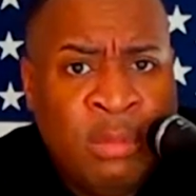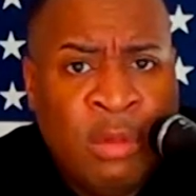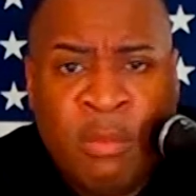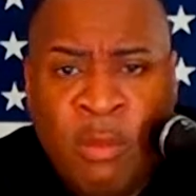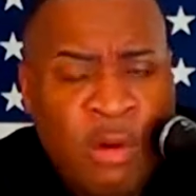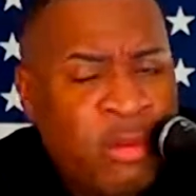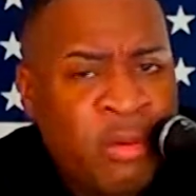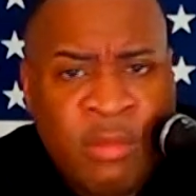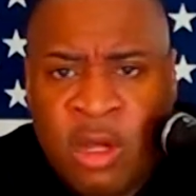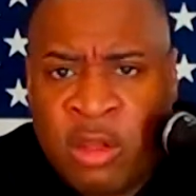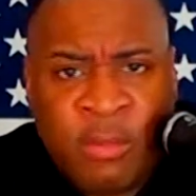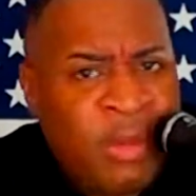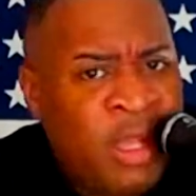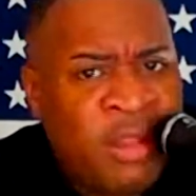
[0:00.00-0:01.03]
But most of them
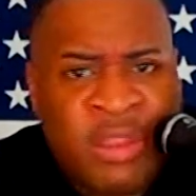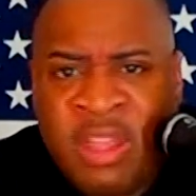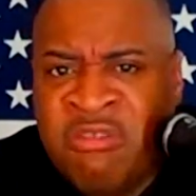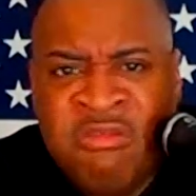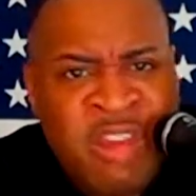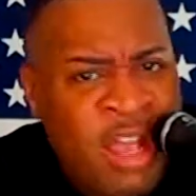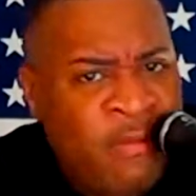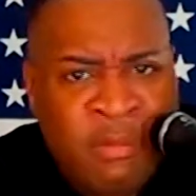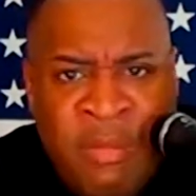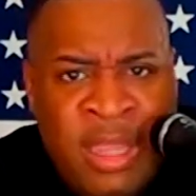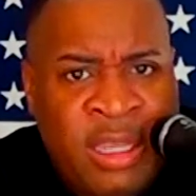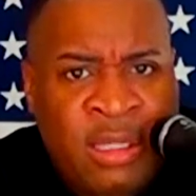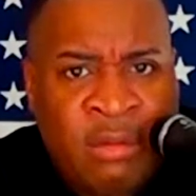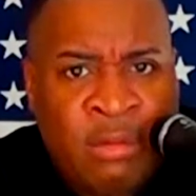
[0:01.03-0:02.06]
other players, they never
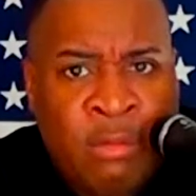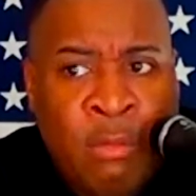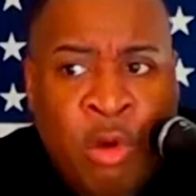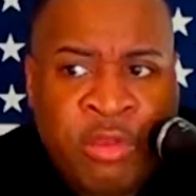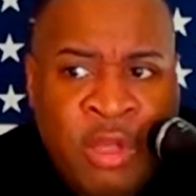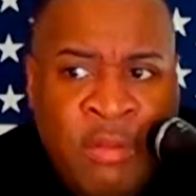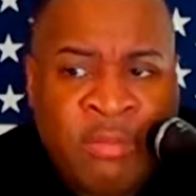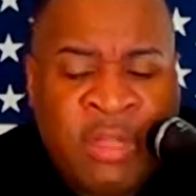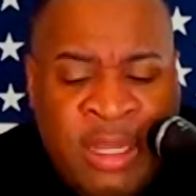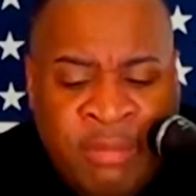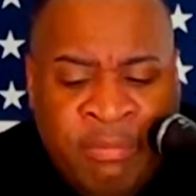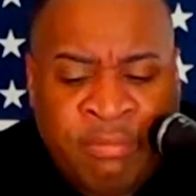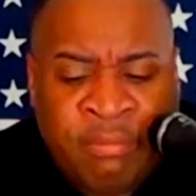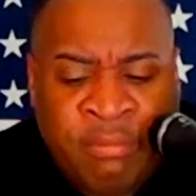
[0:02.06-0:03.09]
make it. Most of them,
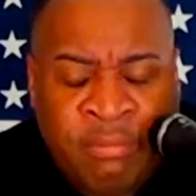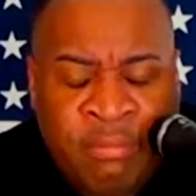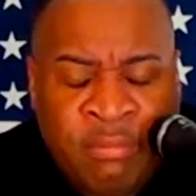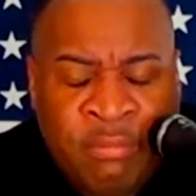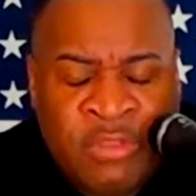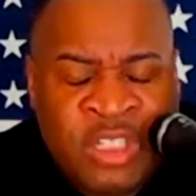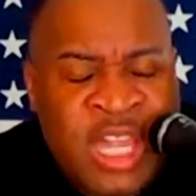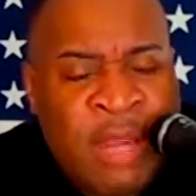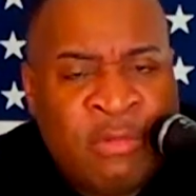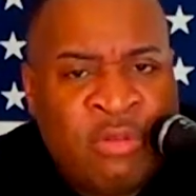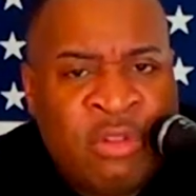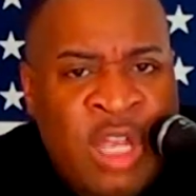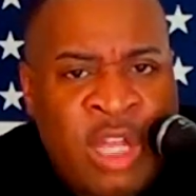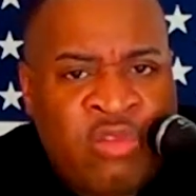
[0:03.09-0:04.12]
they sign
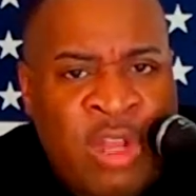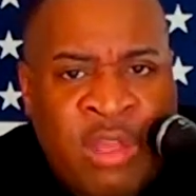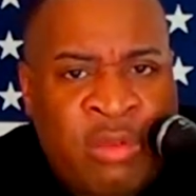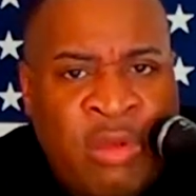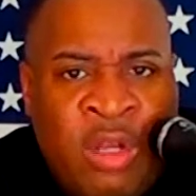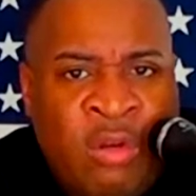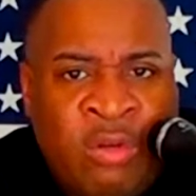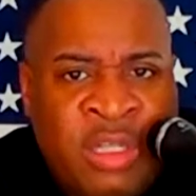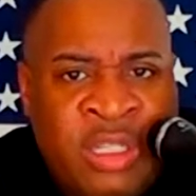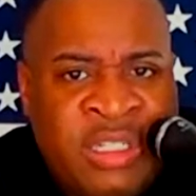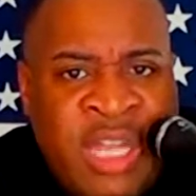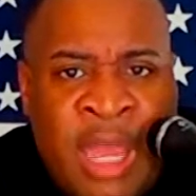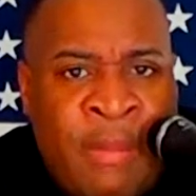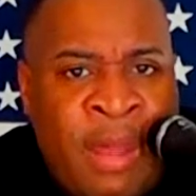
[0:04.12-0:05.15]
them contracts so they don't get
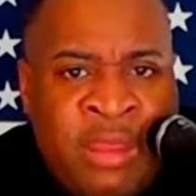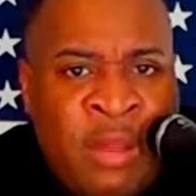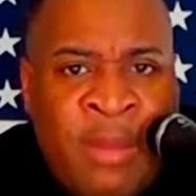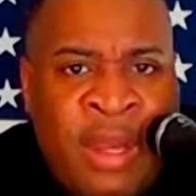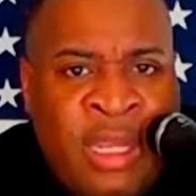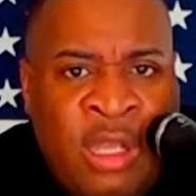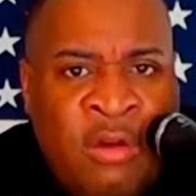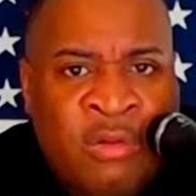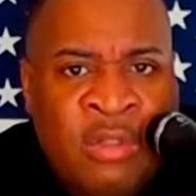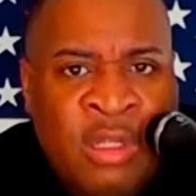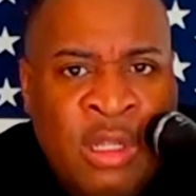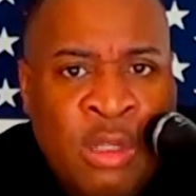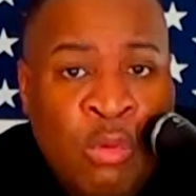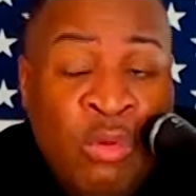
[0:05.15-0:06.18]
signed by somebody else,
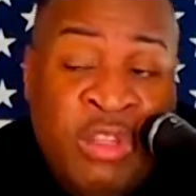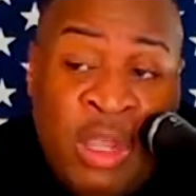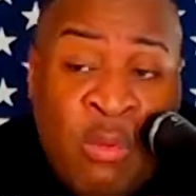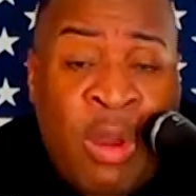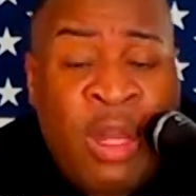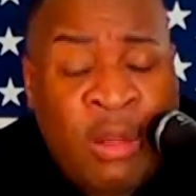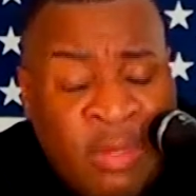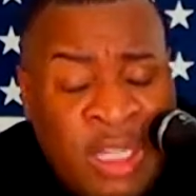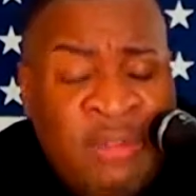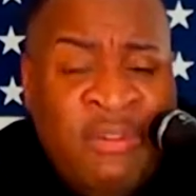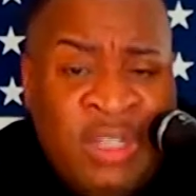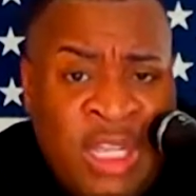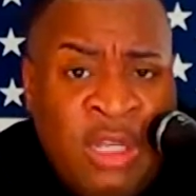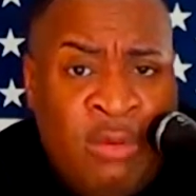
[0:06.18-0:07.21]
which they wind up
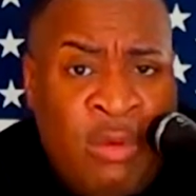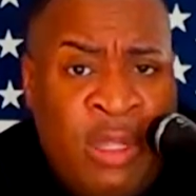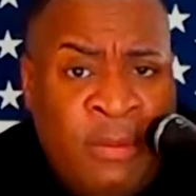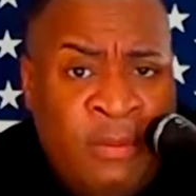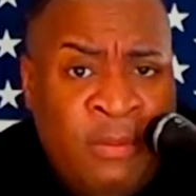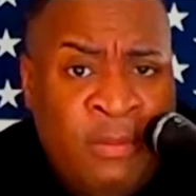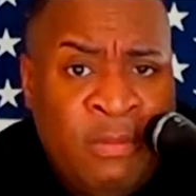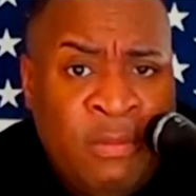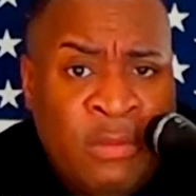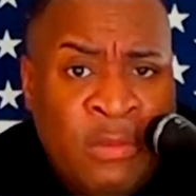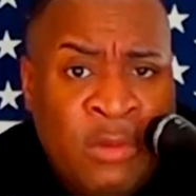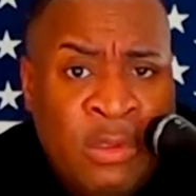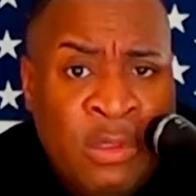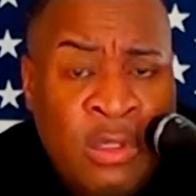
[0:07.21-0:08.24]
leaving anyway.
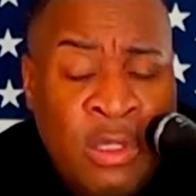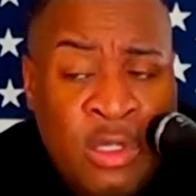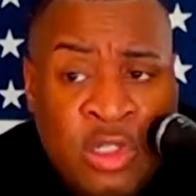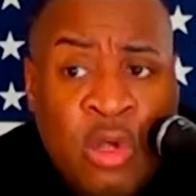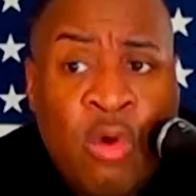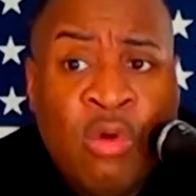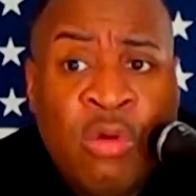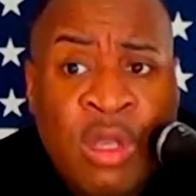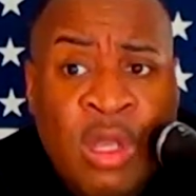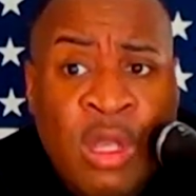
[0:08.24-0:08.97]
So